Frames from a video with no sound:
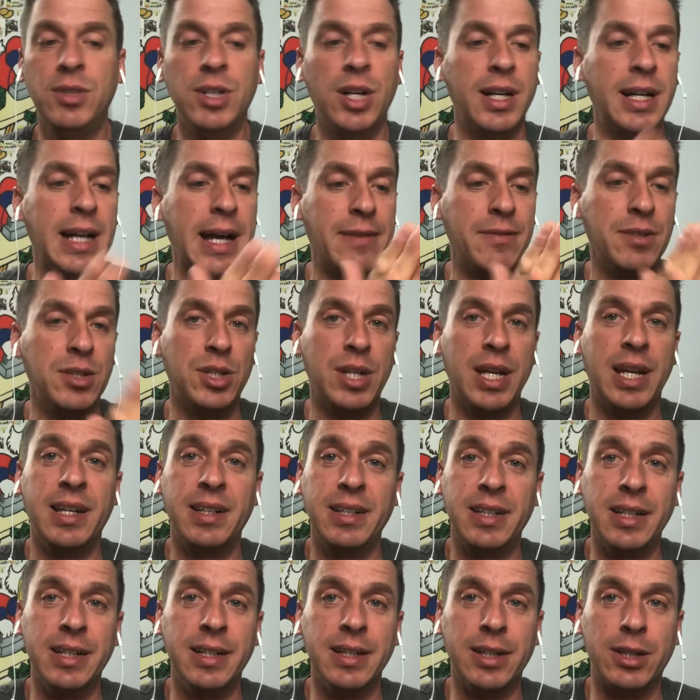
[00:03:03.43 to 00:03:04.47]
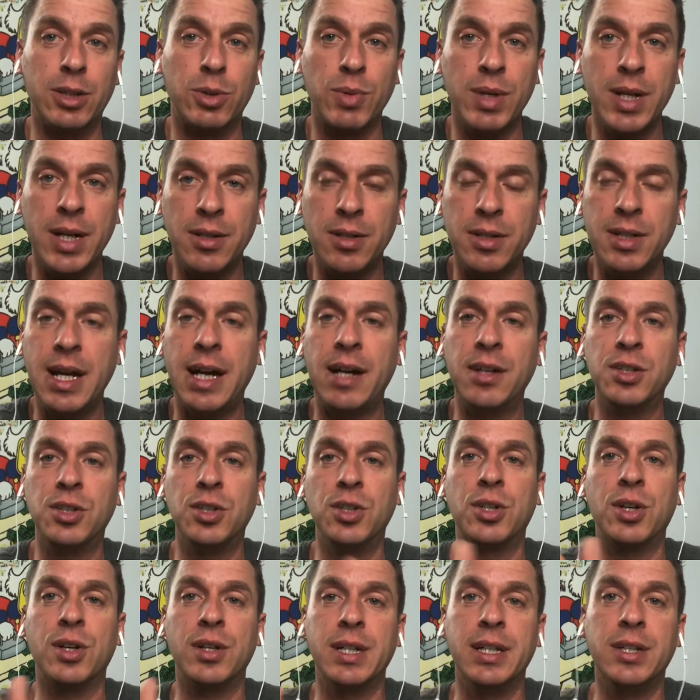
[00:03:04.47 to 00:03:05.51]
Have you taken $300, you
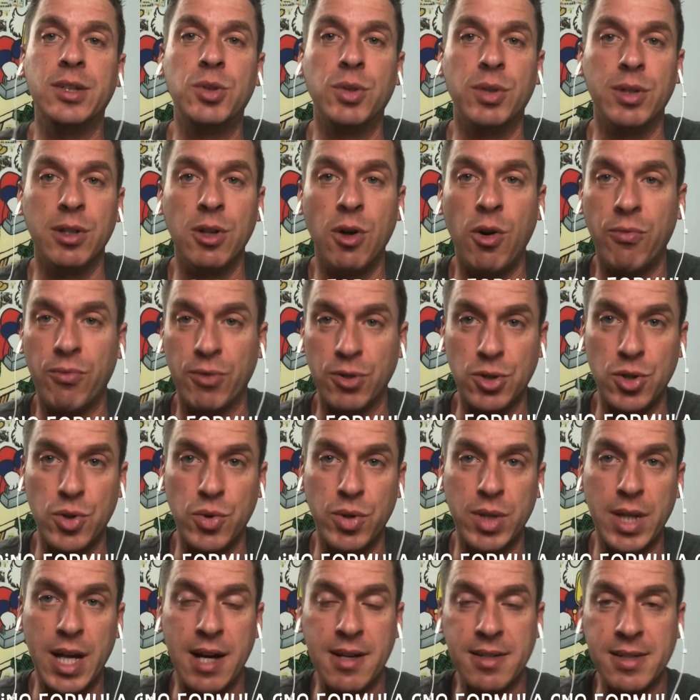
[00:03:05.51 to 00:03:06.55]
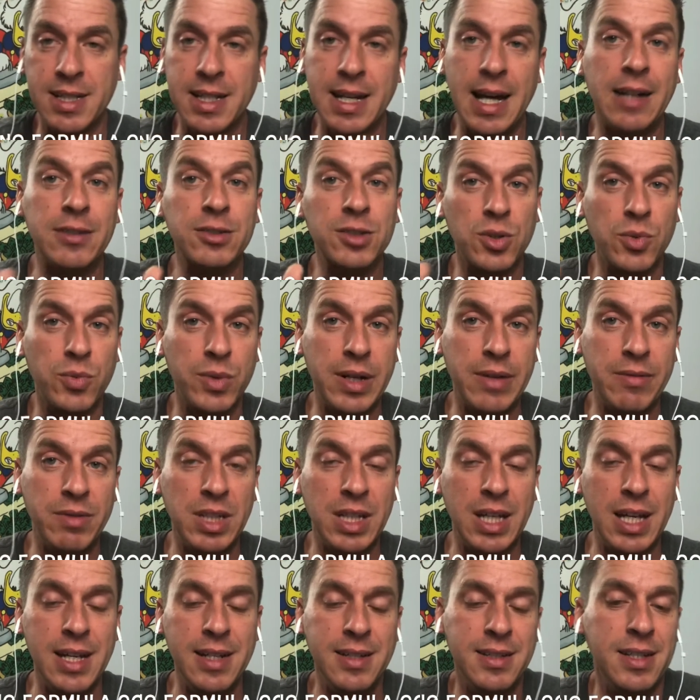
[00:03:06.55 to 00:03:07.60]
turn it into a note for $2,000 or whatever the
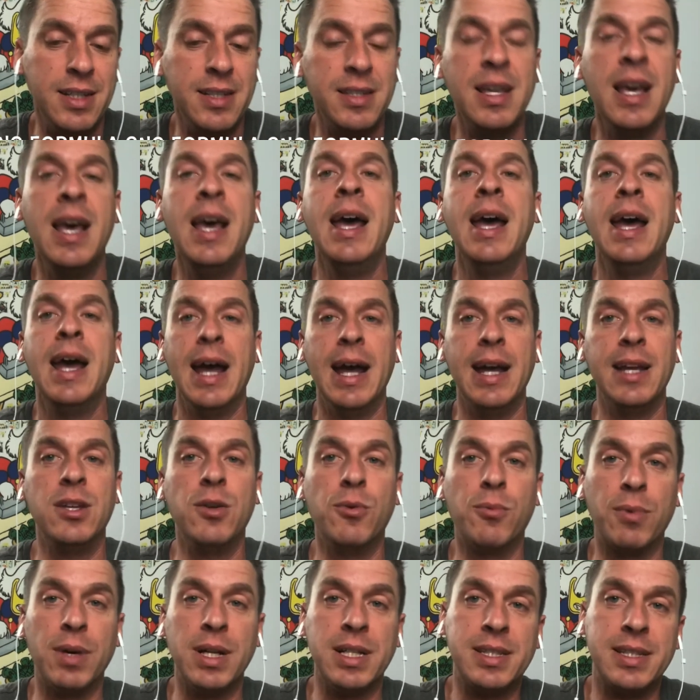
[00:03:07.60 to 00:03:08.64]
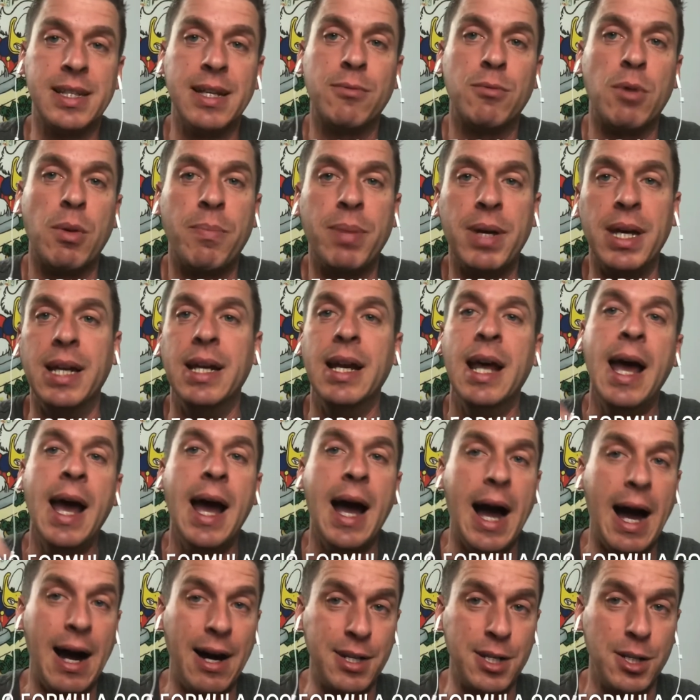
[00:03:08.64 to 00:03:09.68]
case is, and you rinse and repeat. How
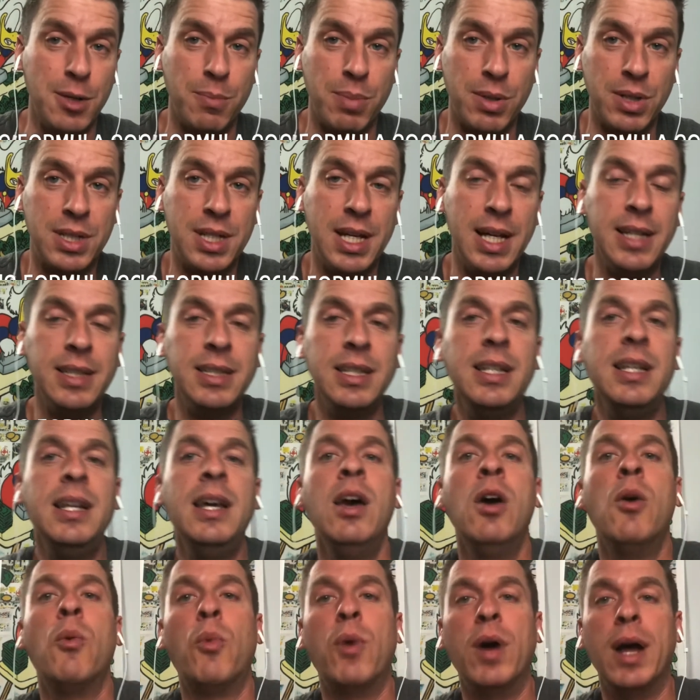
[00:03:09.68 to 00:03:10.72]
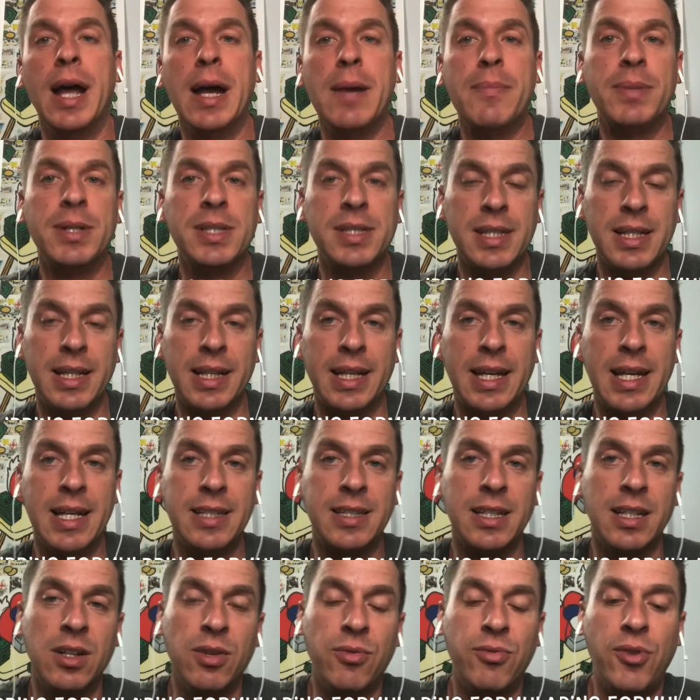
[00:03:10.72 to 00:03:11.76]
you're protected, what happens in the case of
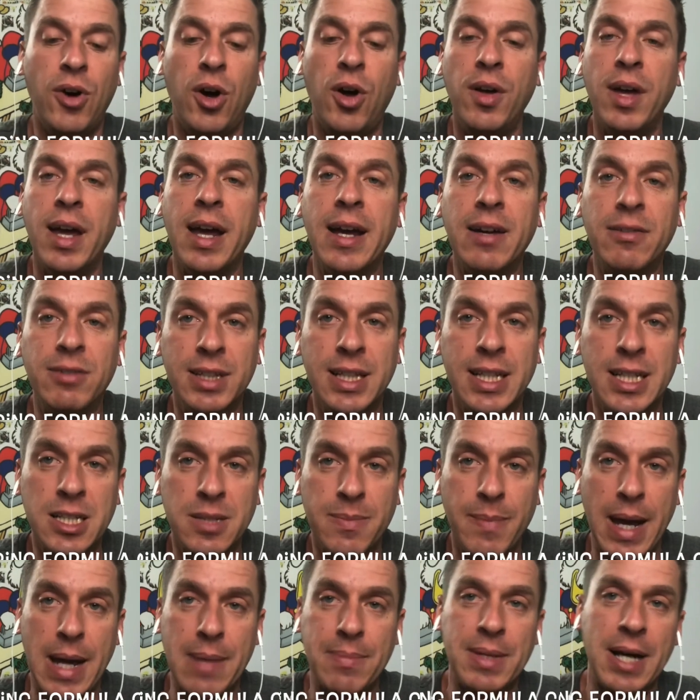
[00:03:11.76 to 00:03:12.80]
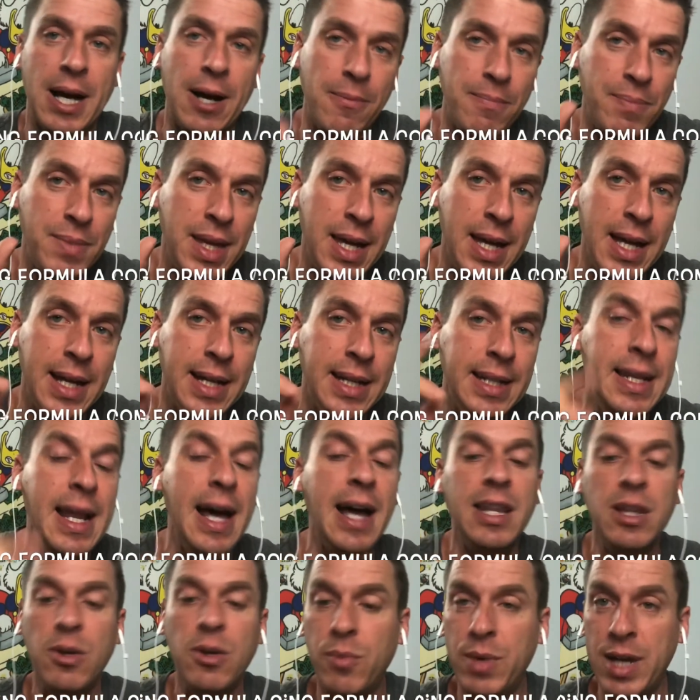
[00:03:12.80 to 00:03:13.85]
default, everything's mapped out. Now
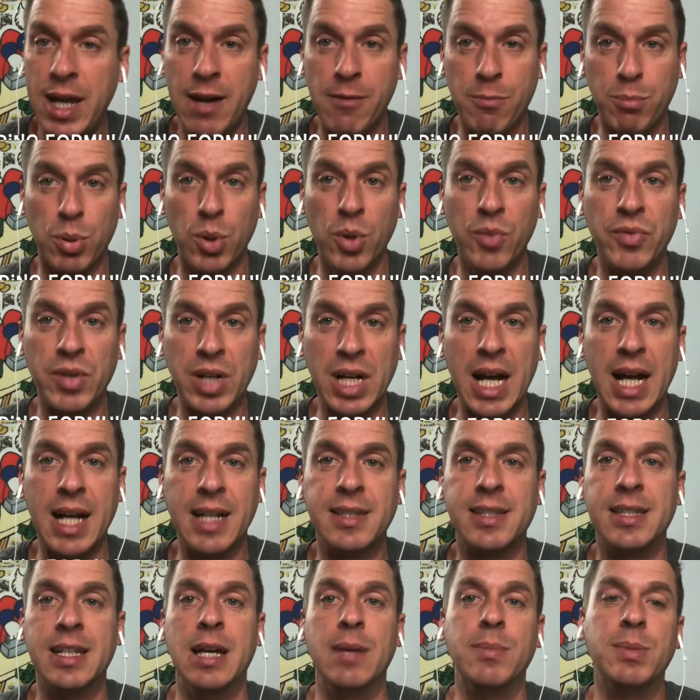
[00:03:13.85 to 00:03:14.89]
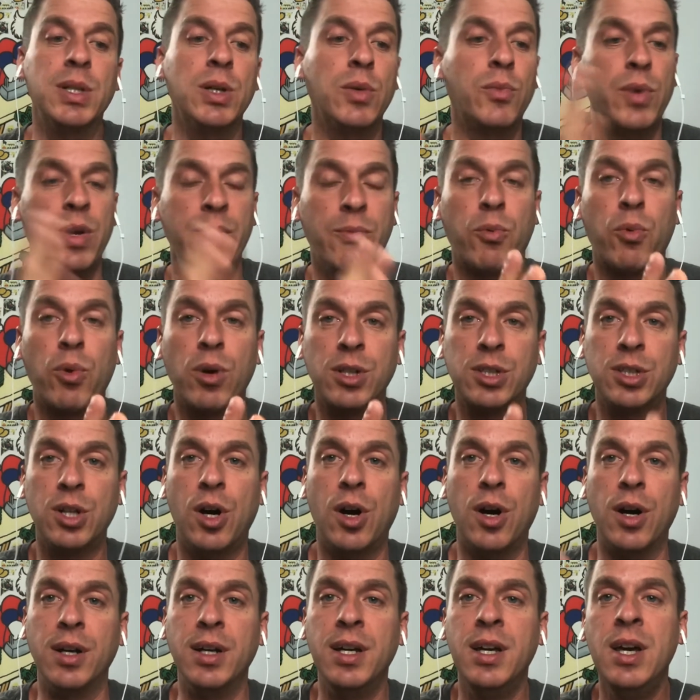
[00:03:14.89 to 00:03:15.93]
that we have proof of concept, we've worked hard,
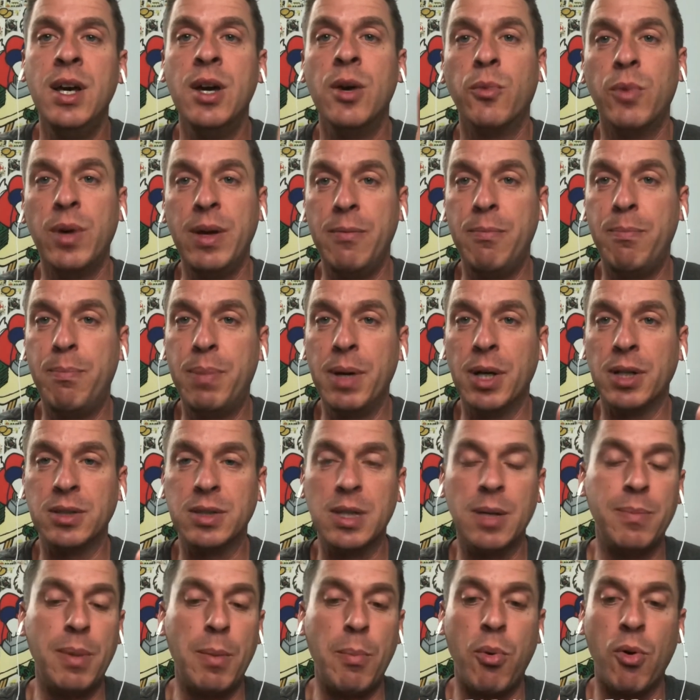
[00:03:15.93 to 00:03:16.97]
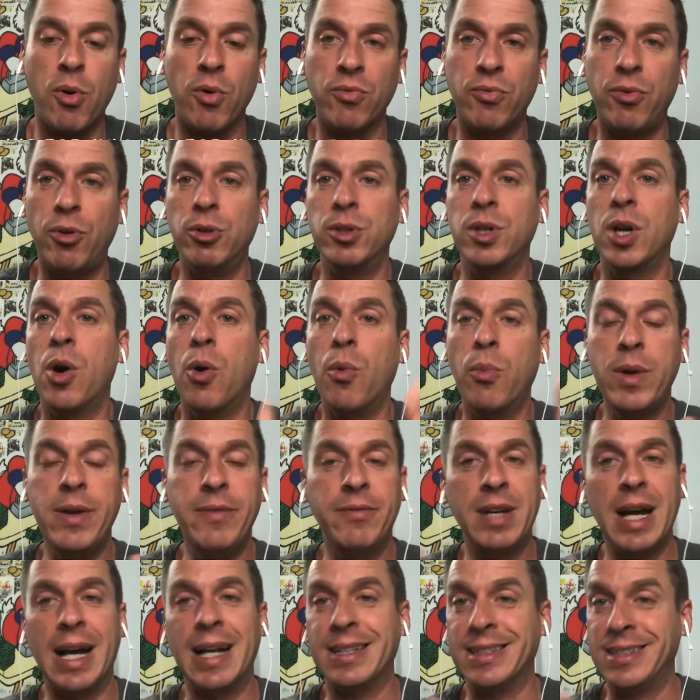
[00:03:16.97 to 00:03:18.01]
we've built up a portfolio, we've
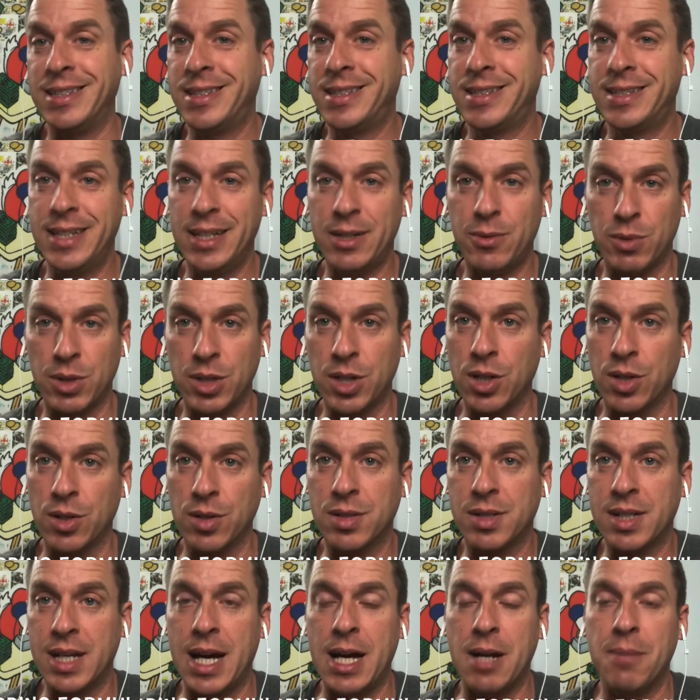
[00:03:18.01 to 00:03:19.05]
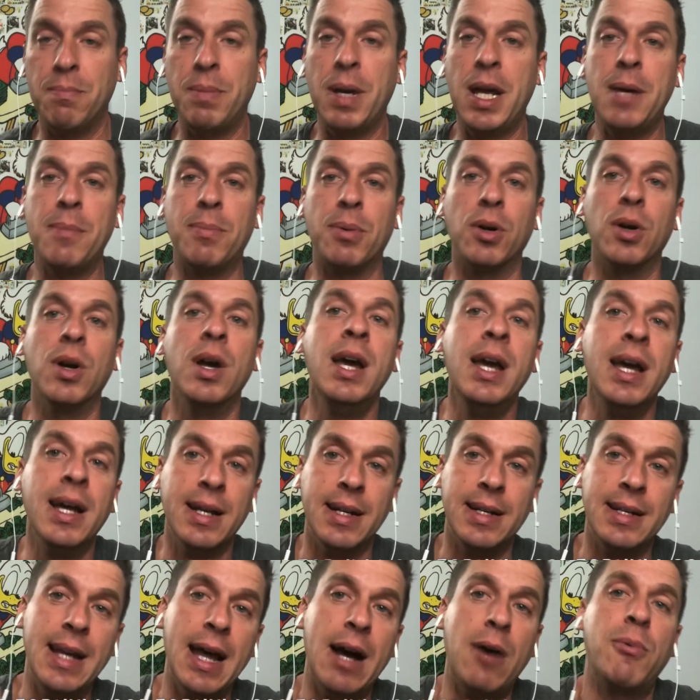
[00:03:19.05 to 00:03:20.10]
gotten sick returns on paper,
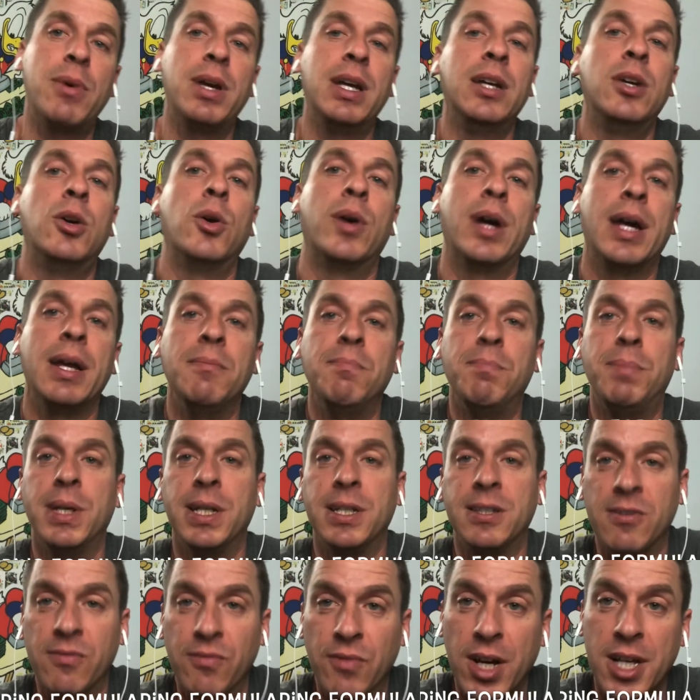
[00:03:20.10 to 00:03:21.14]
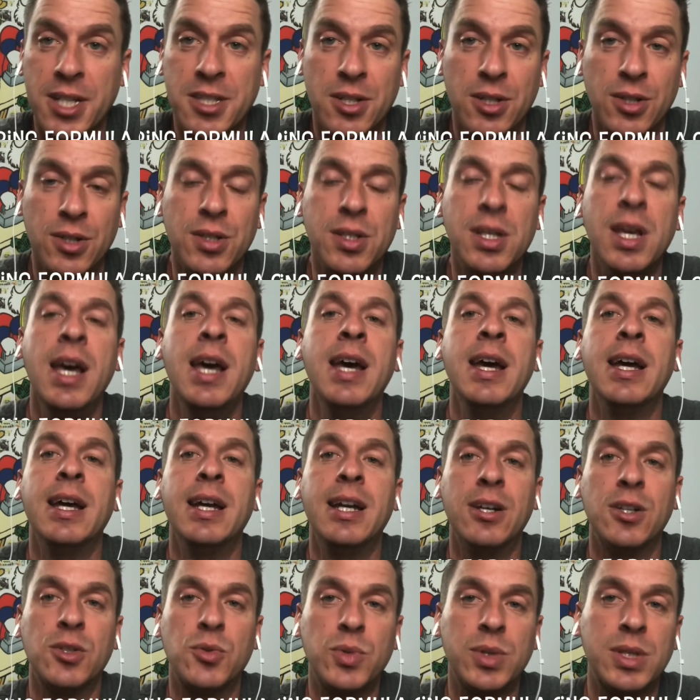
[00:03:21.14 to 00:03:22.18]
now we can go ahead and pitch investors. Here's
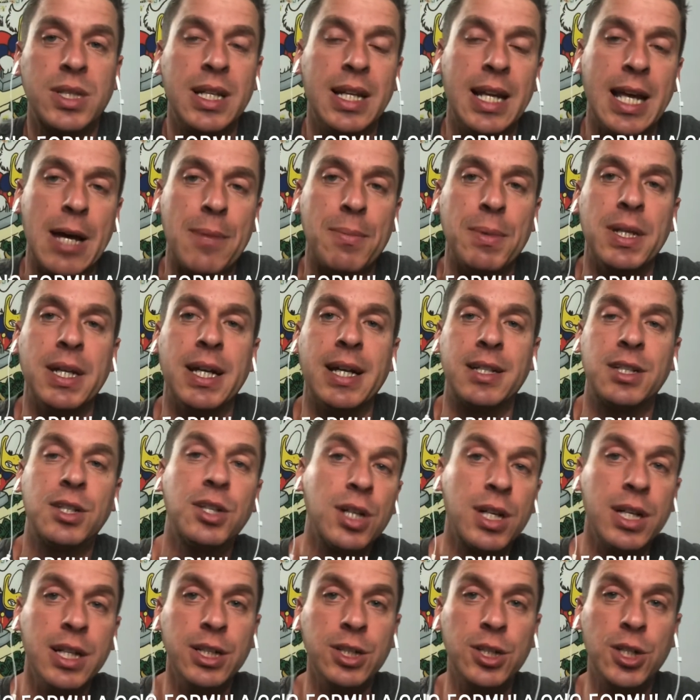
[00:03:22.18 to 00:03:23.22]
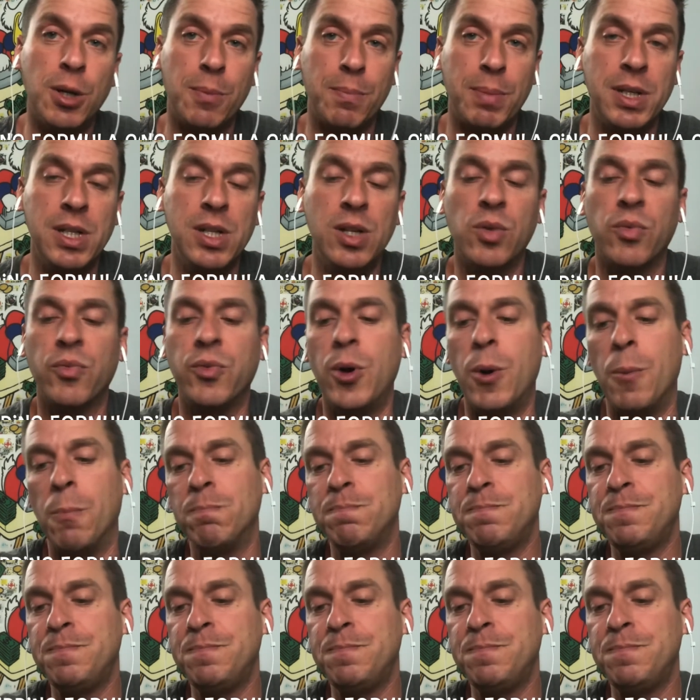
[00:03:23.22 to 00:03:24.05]
what's gonna happen next. You're gonna jump into your phone.